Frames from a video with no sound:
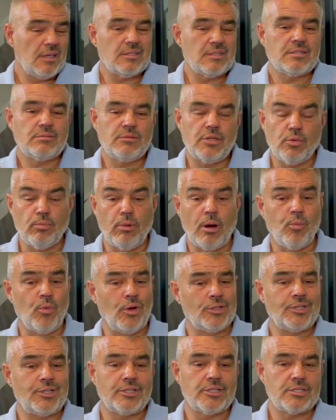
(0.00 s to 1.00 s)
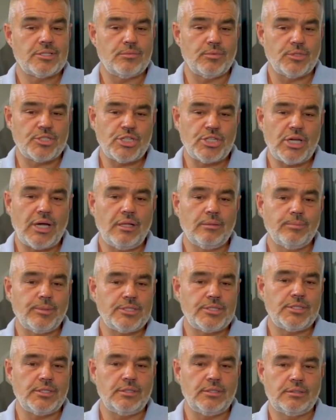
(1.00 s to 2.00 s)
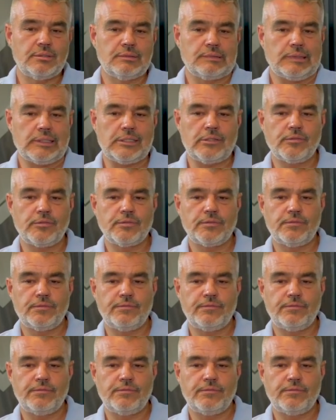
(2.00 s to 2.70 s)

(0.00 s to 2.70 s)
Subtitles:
It's, you know, mom wanted a child, but she kind of